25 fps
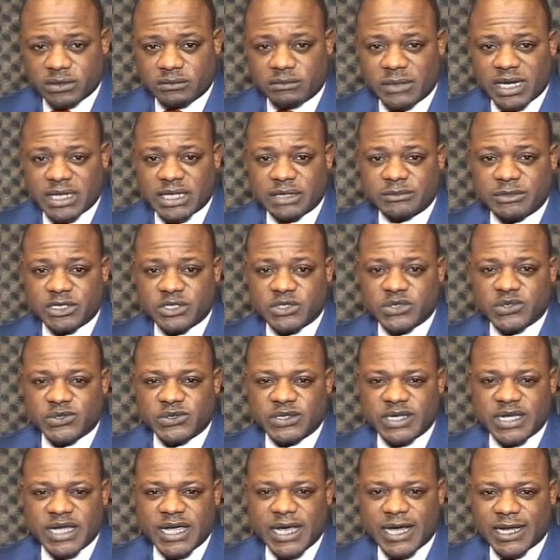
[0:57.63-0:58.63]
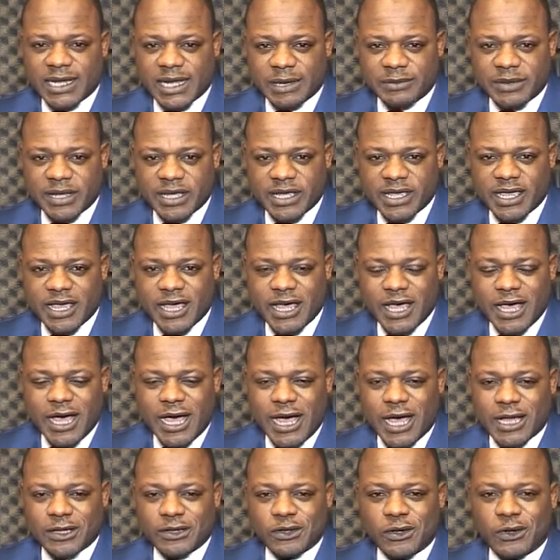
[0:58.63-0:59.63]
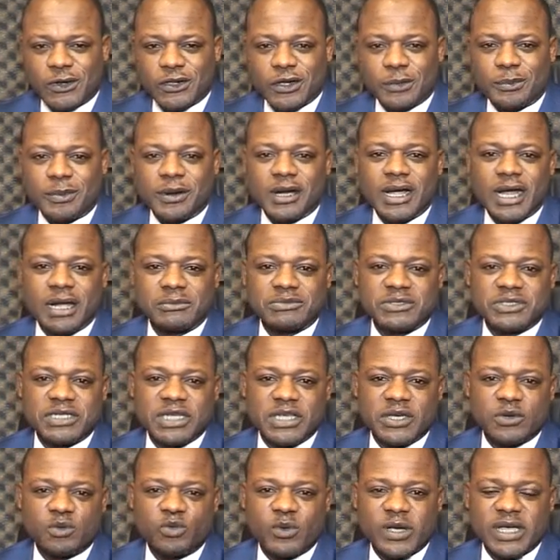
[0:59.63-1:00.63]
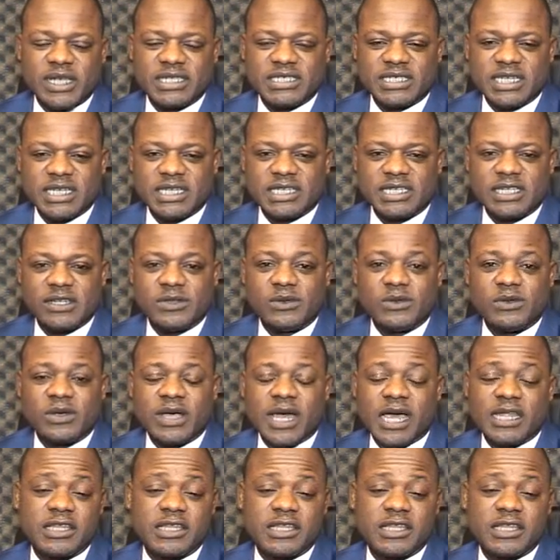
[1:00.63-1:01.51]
My name is Tunde Alabi, and on the program today we're taking a look